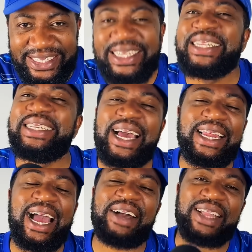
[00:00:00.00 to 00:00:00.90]

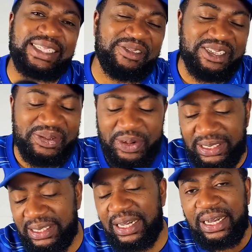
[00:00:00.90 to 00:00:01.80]
Then after Xavi
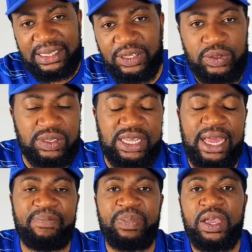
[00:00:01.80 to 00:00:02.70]
Simons, Chelsea will
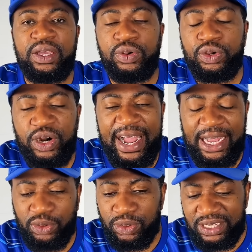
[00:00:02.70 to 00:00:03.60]
sign, Jorrel
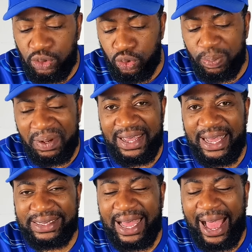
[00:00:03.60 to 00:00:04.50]
Hato. These two
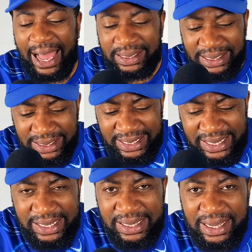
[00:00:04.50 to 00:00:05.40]
players are the
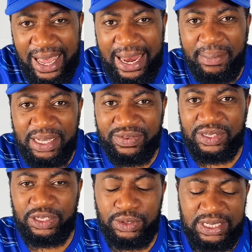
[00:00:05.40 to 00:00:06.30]
key element for
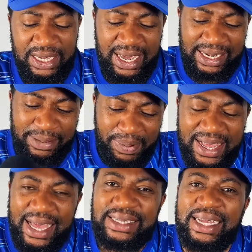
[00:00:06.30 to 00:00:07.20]
Chelsea. The
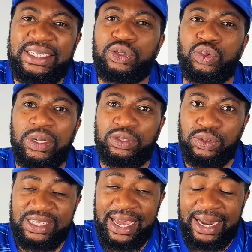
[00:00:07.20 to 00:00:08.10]
players that Chelsea wants to
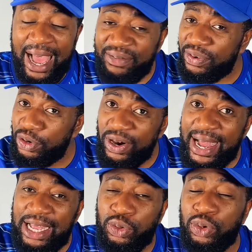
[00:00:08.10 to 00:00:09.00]
sign. And for Jorrel
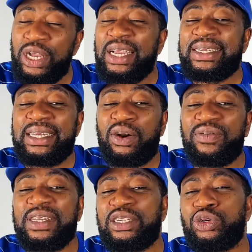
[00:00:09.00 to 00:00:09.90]
Hato, the
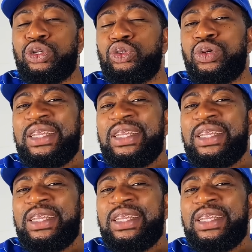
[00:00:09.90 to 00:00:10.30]
conversation is already